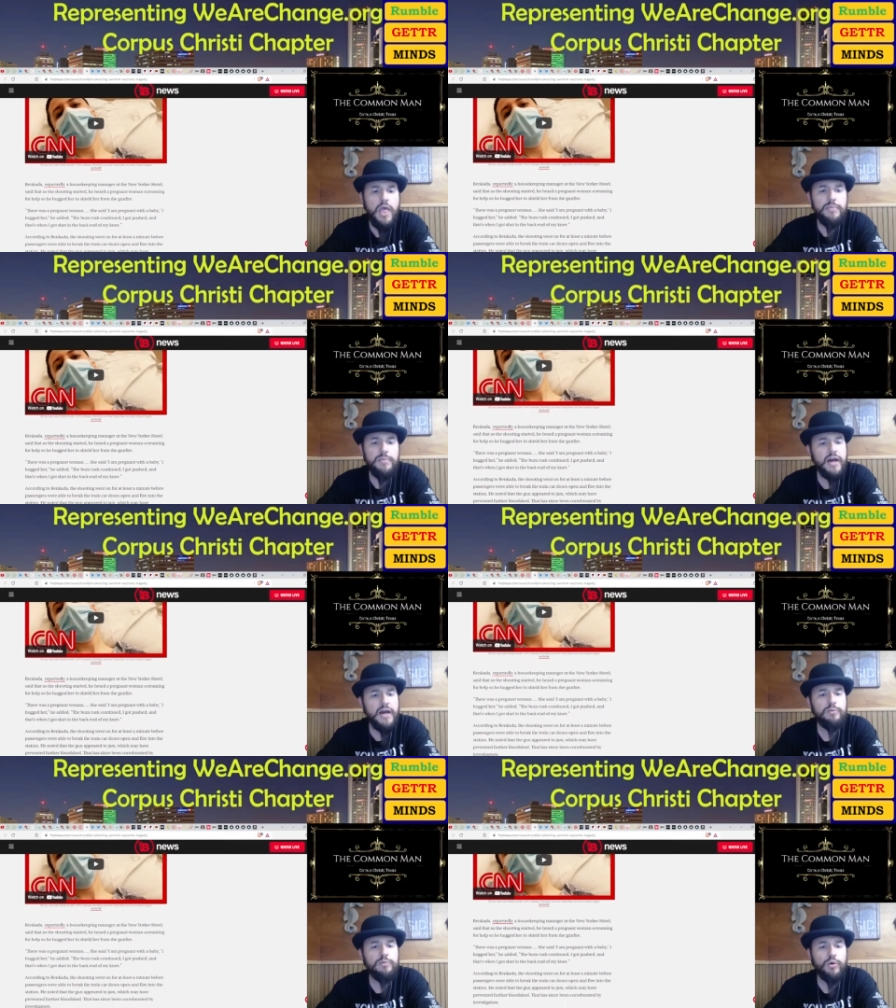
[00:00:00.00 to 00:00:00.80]

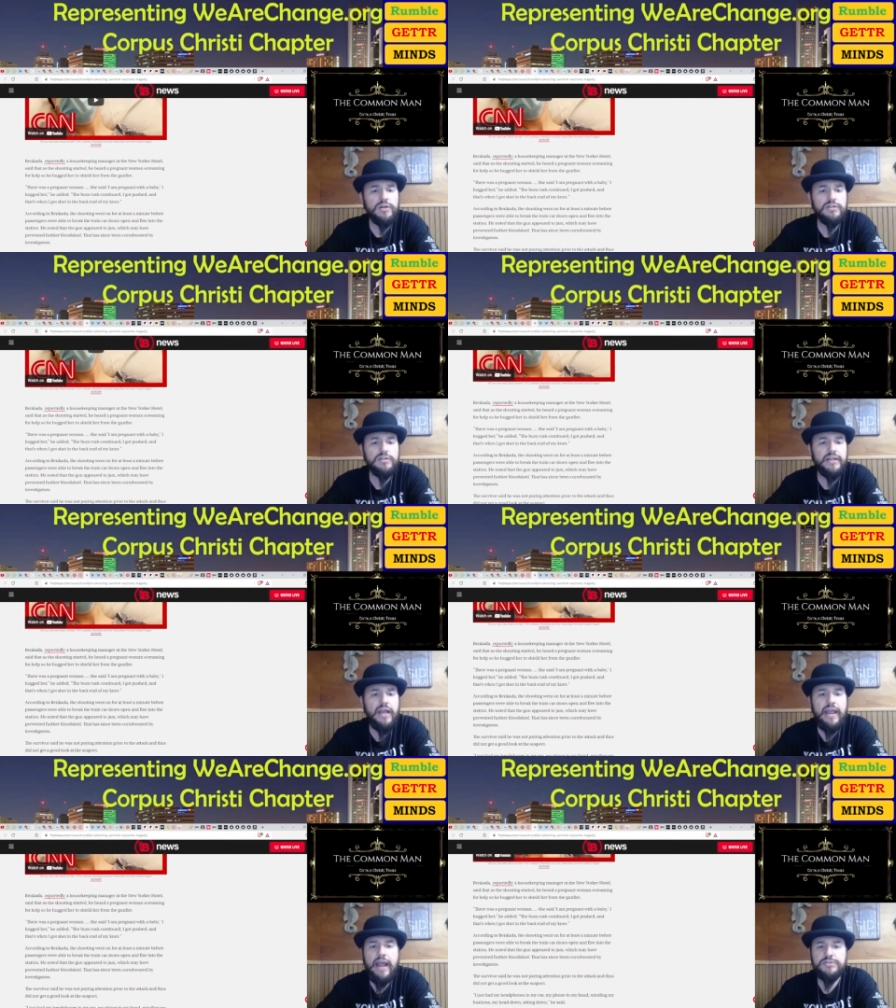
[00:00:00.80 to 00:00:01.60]
Benkada
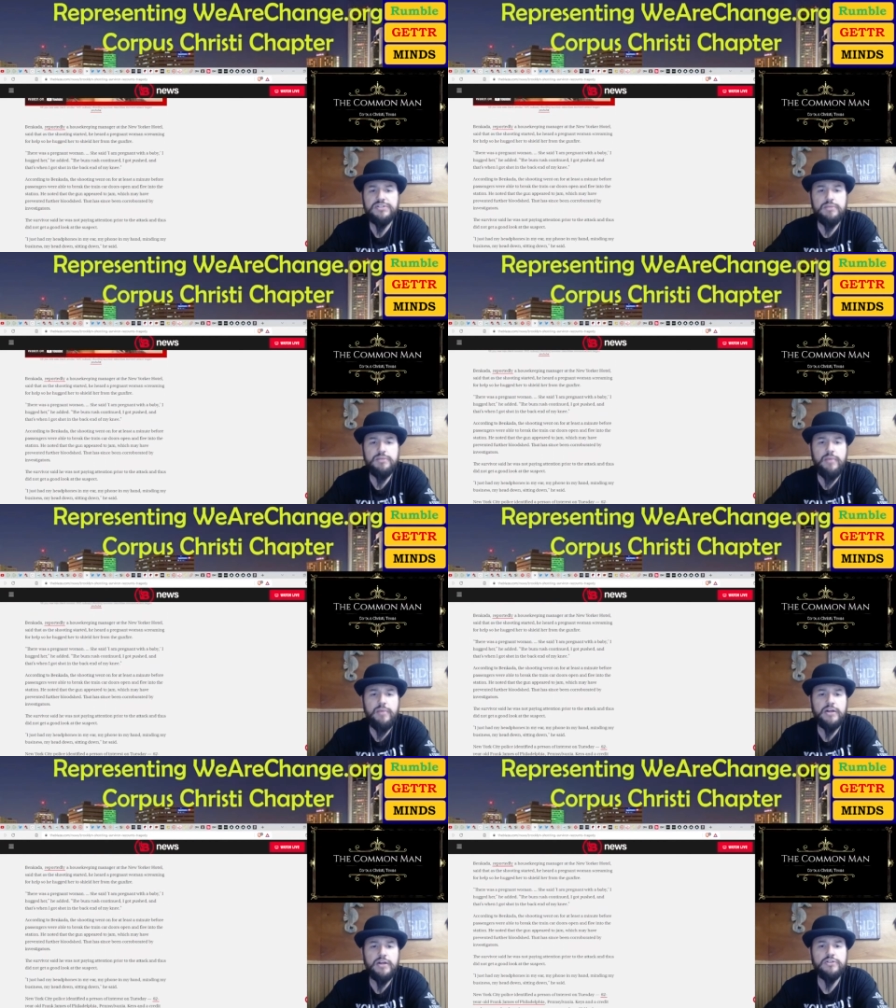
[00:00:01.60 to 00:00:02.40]
reportedly, a housekeeping
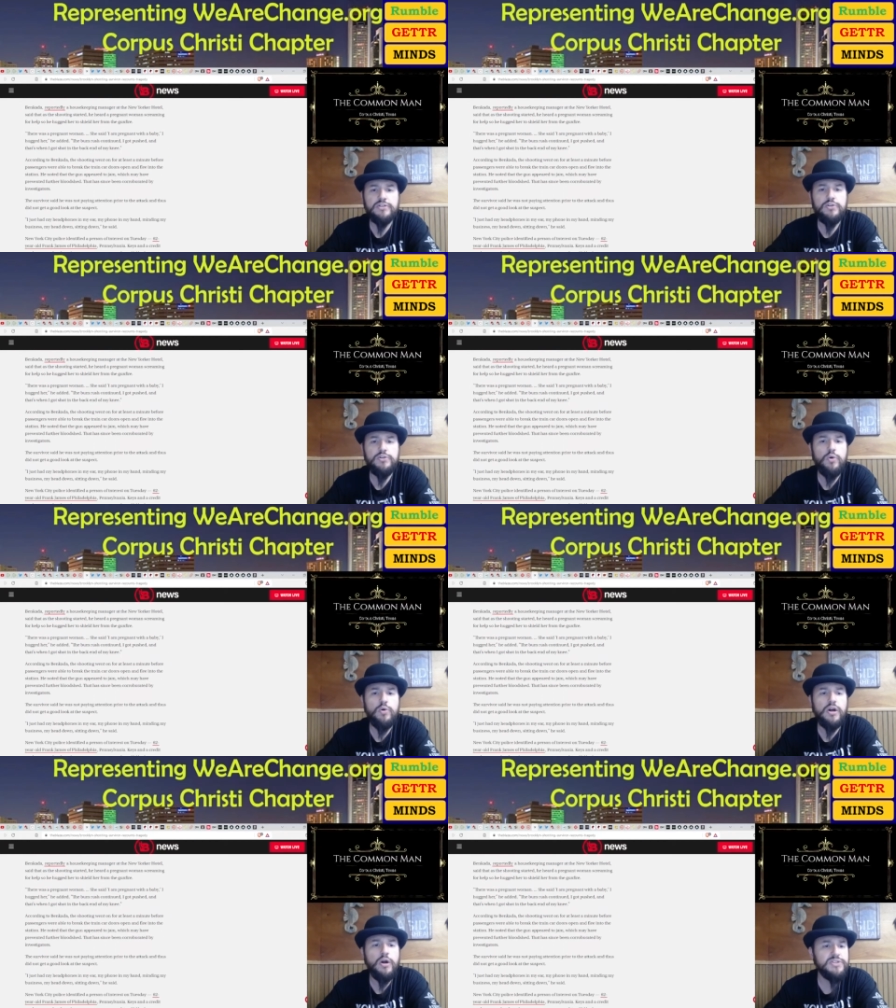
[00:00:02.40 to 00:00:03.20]
manager at the New
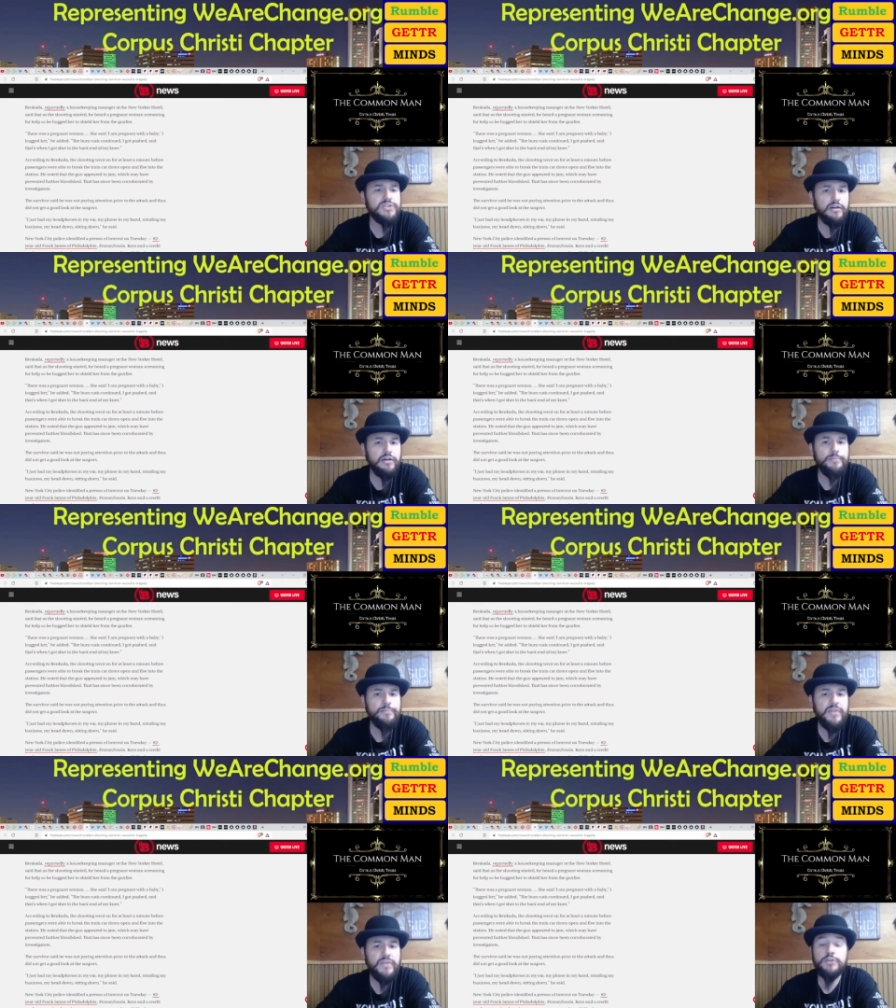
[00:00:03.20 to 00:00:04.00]
York hotel,
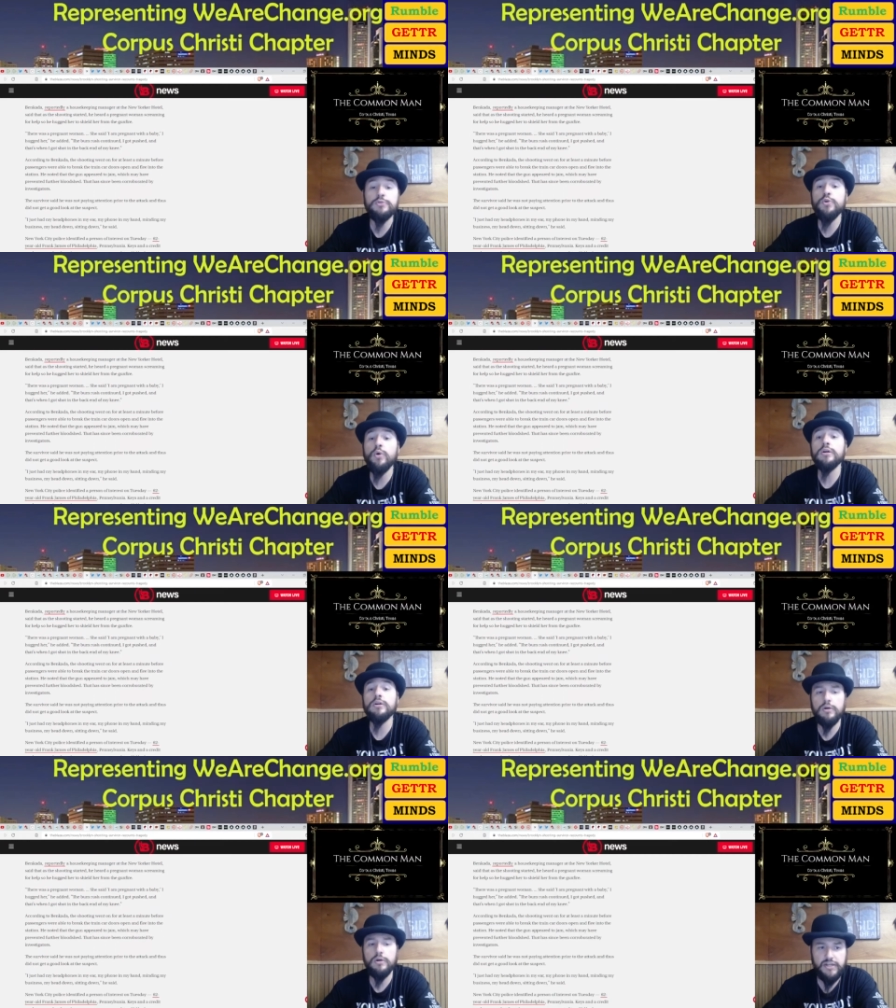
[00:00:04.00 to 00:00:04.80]
at the New
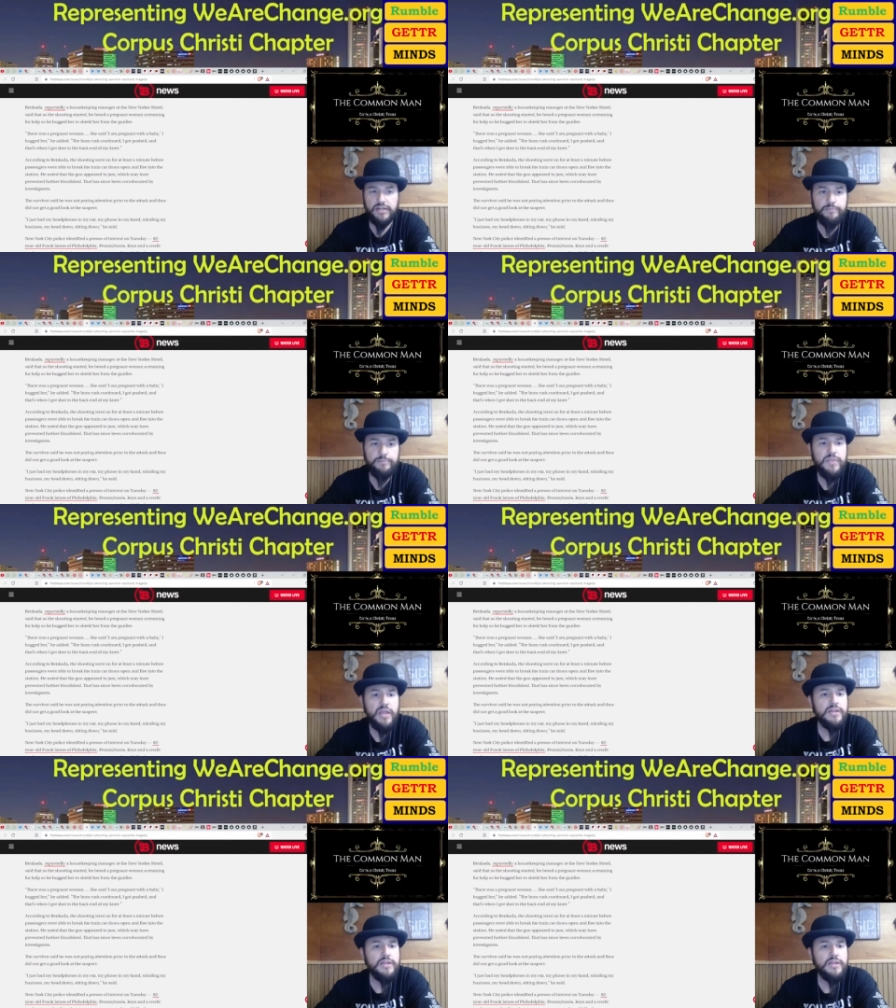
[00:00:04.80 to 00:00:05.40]
Yorker hotel,